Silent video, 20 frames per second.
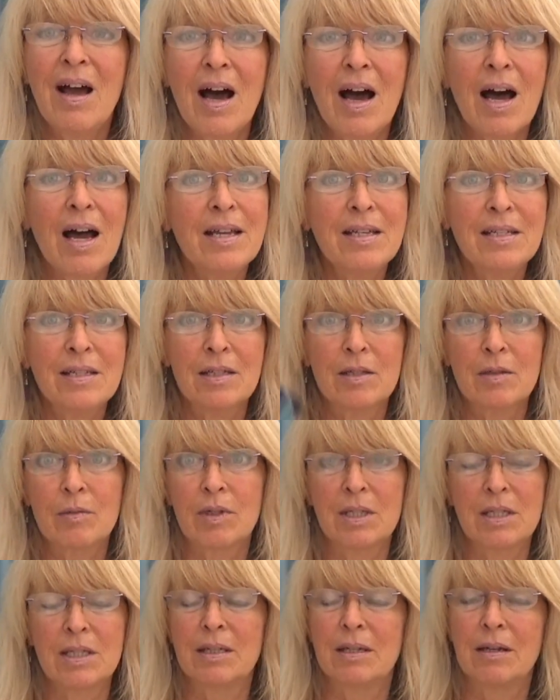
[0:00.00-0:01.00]
Isis
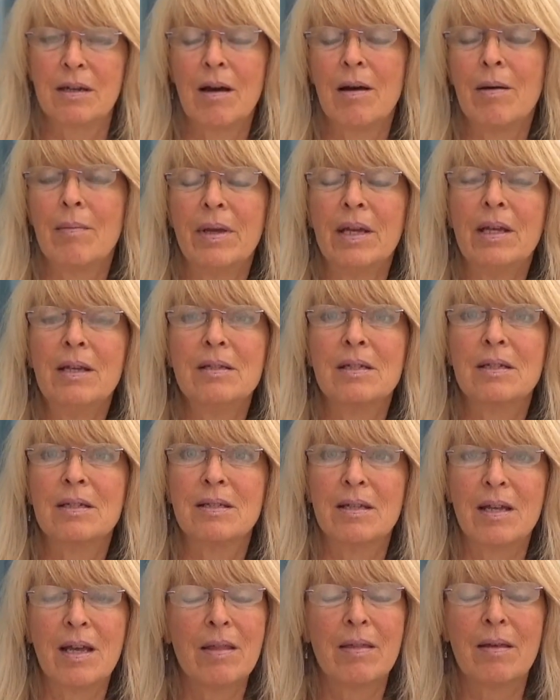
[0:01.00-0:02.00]
wants to come in to
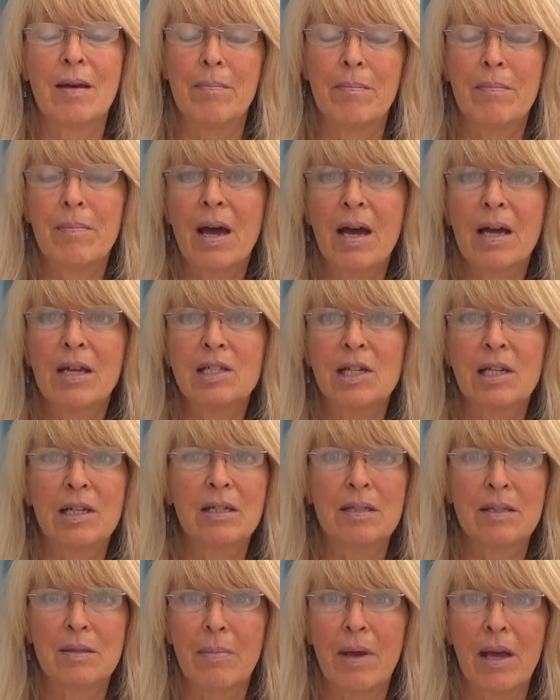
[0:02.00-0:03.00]
say that
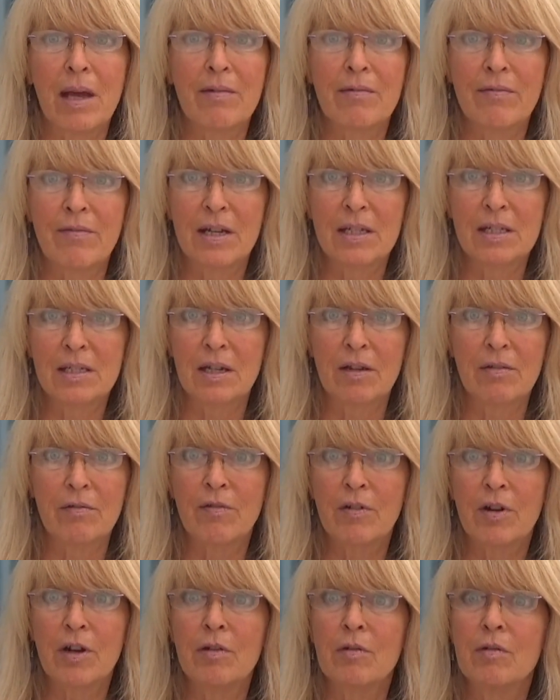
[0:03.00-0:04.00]
magic is manifesting
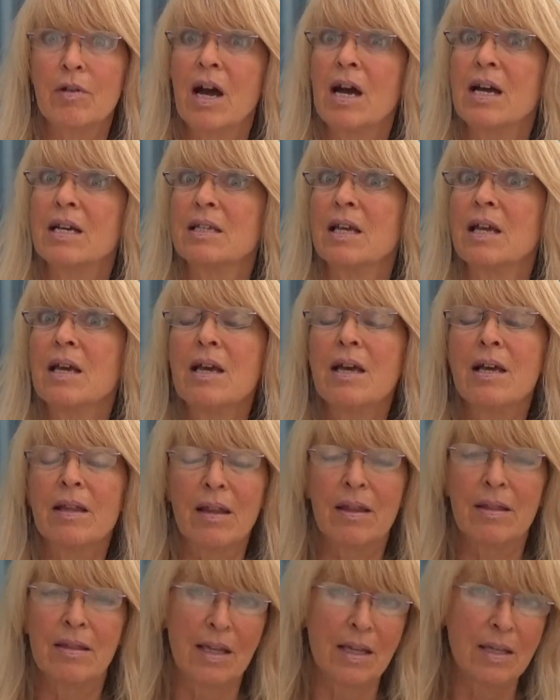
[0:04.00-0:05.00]
for you guys.
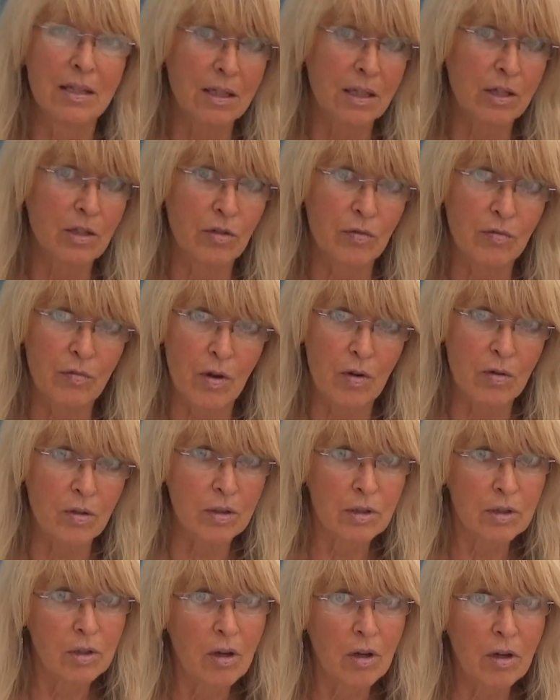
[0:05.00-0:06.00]
The things that you
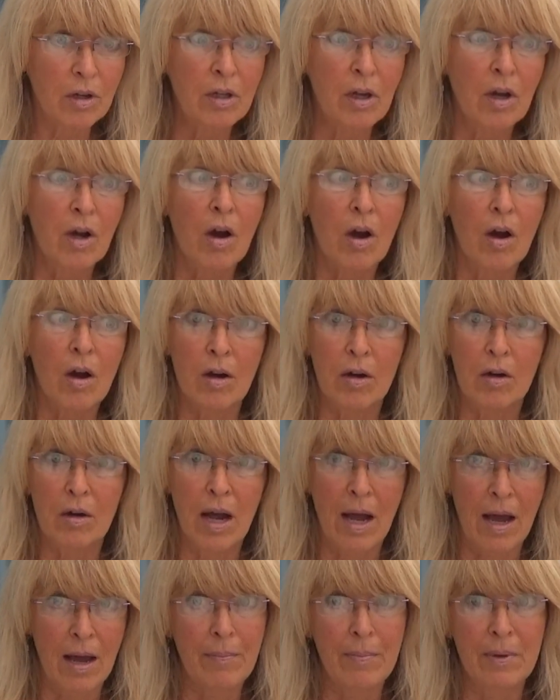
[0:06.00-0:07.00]
focus on are
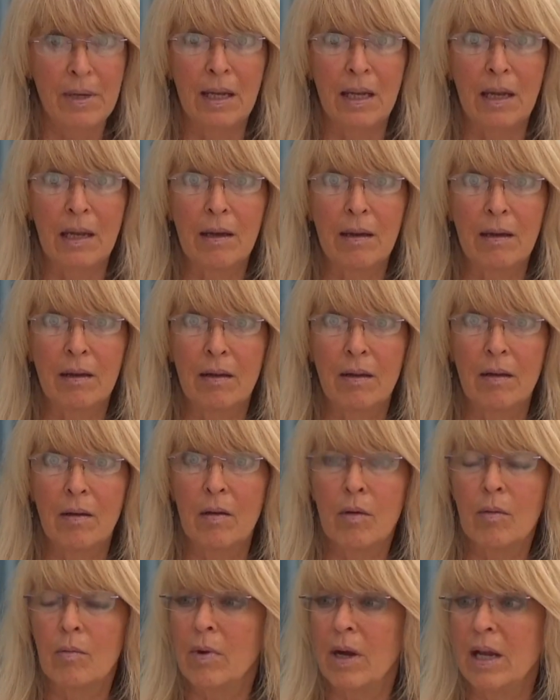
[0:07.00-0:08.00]
happening,
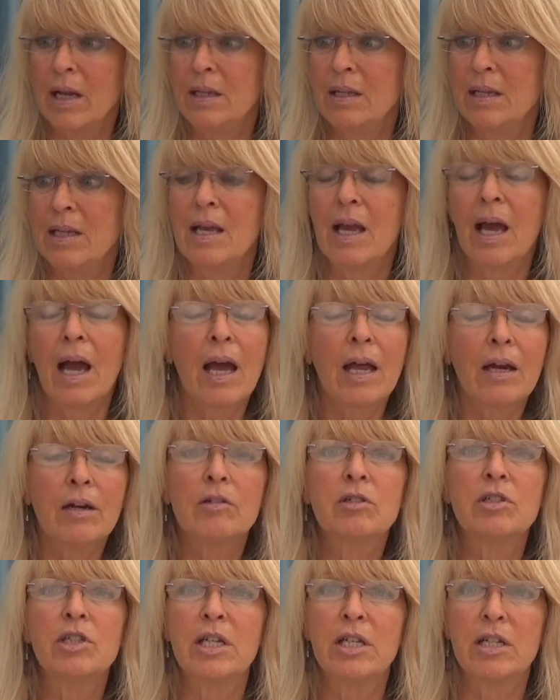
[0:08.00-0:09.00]
right? The
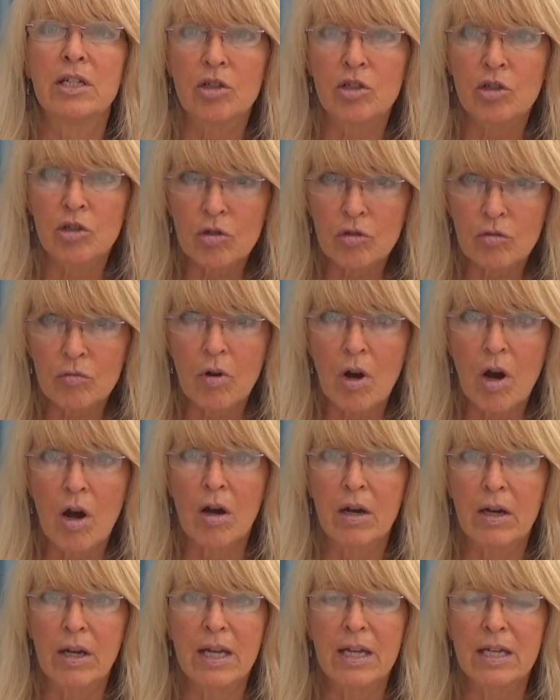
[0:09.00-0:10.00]
energy is
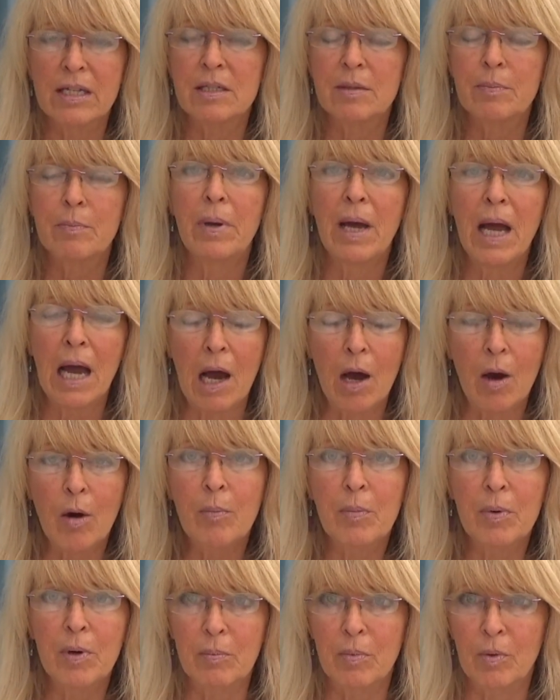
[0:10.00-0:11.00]
strong. It's
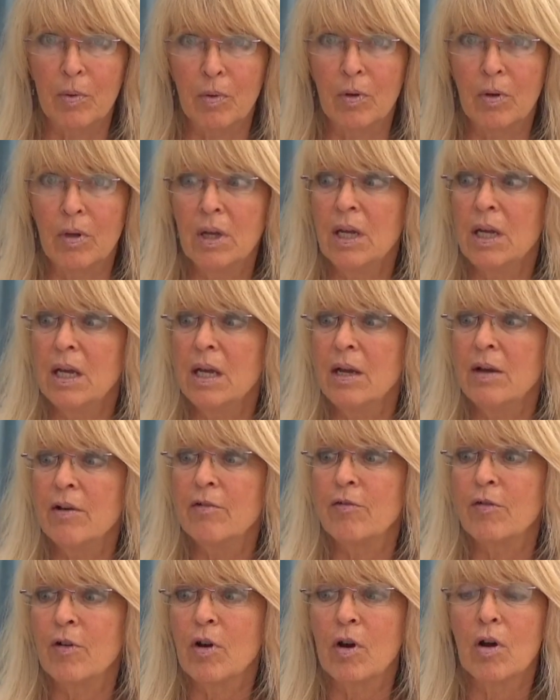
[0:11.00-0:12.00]
palpable
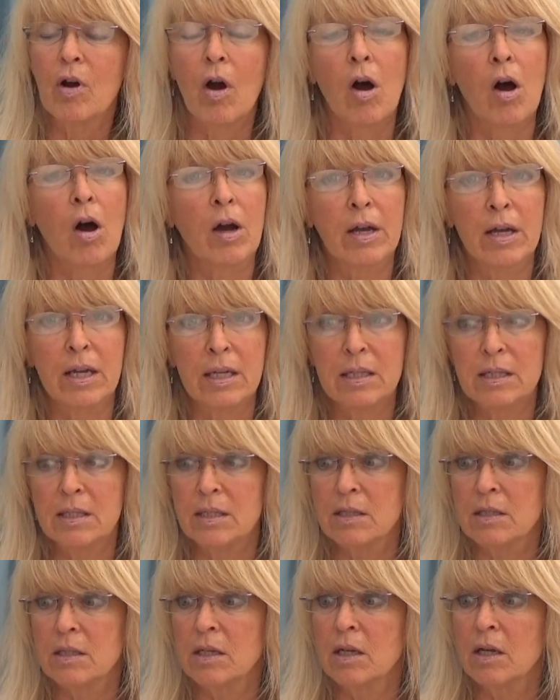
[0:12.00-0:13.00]
for
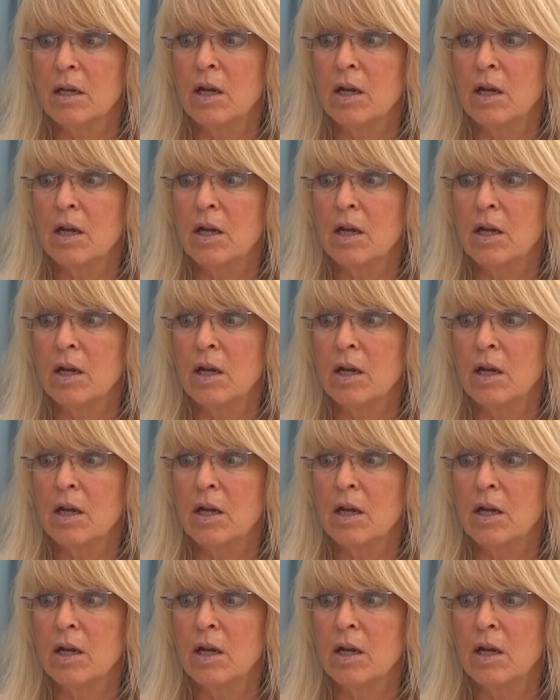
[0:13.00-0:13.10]
August.